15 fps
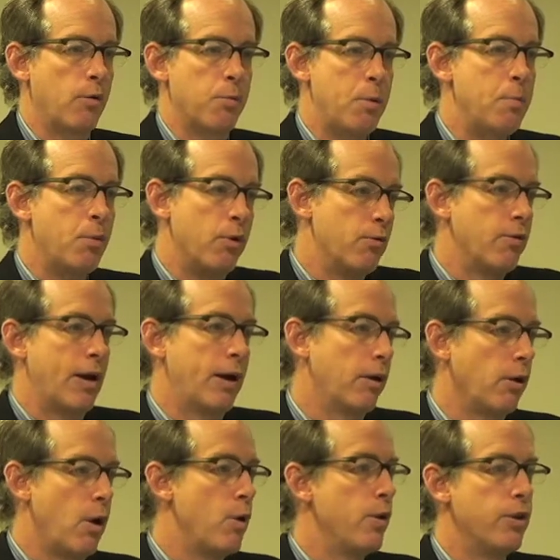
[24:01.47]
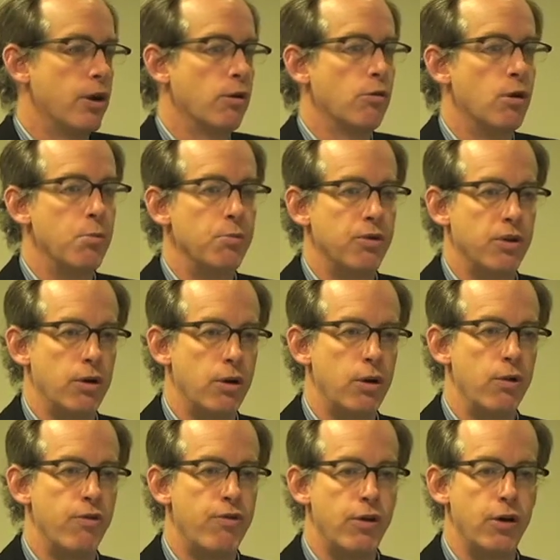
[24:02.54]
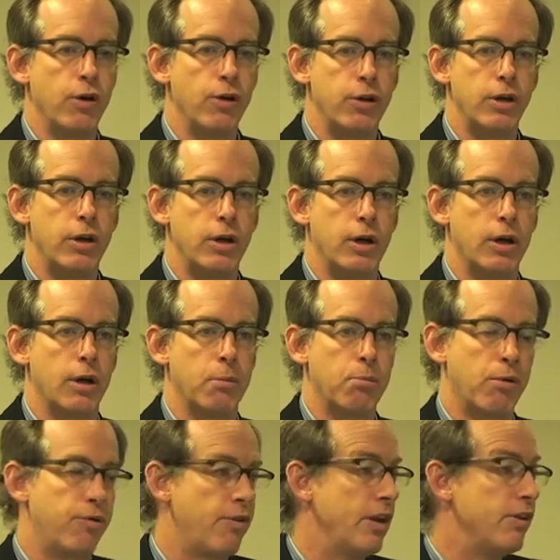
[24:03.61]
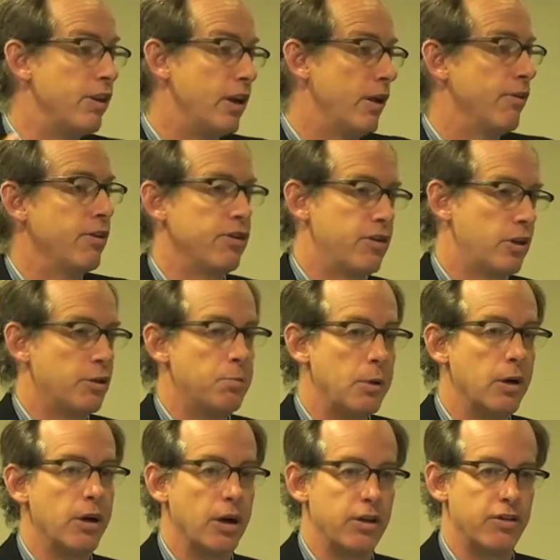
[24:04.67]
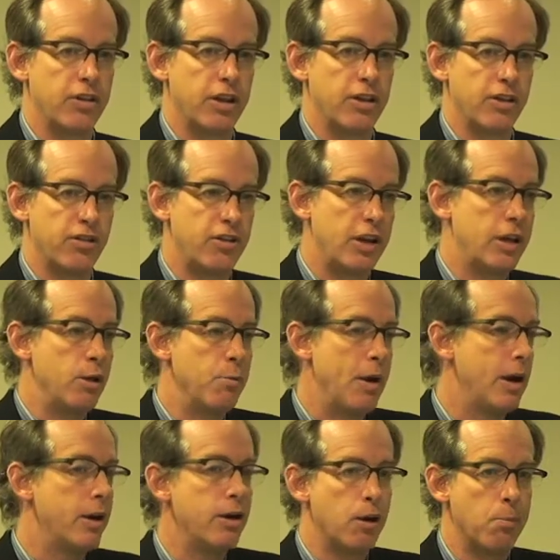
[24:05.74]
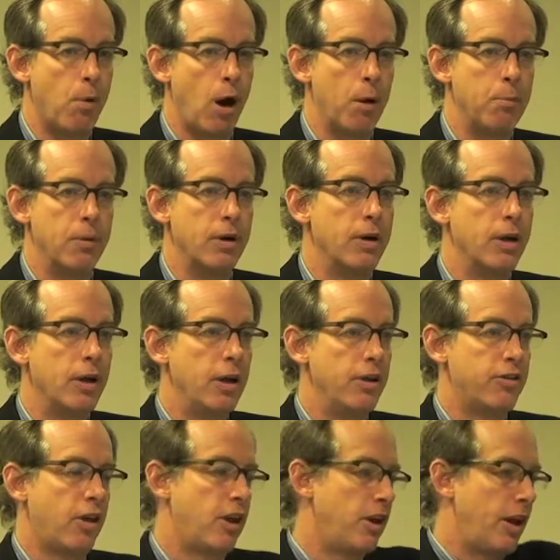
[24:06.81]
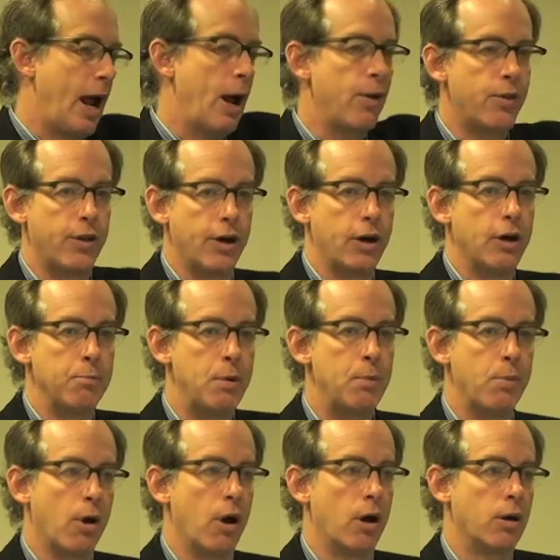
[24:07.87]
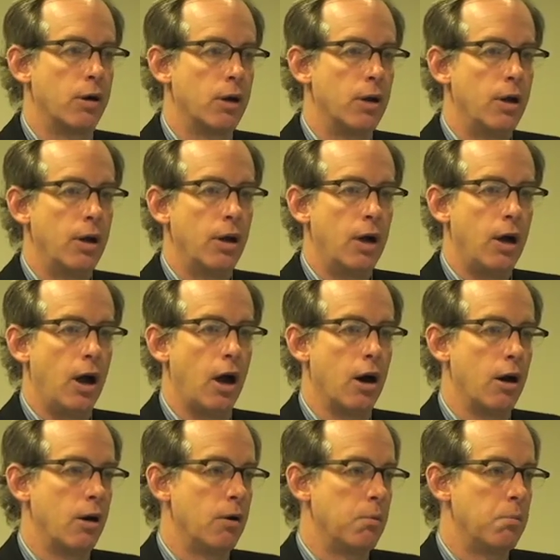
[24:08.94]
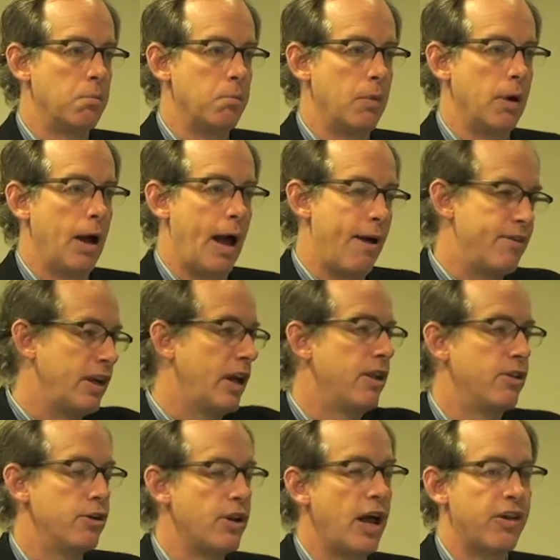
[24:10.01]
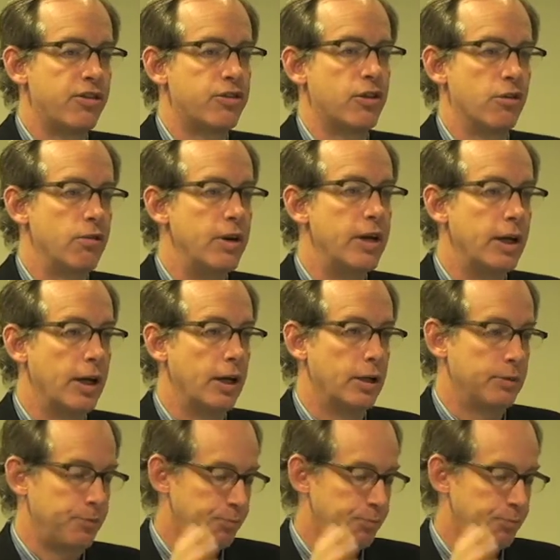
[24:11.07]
with people who read it alone in their rooms, you, you feel the uh, profundity of this experience, that this thing you made in your apartment is suddenly out there and people are, are having it on their desks or reading it.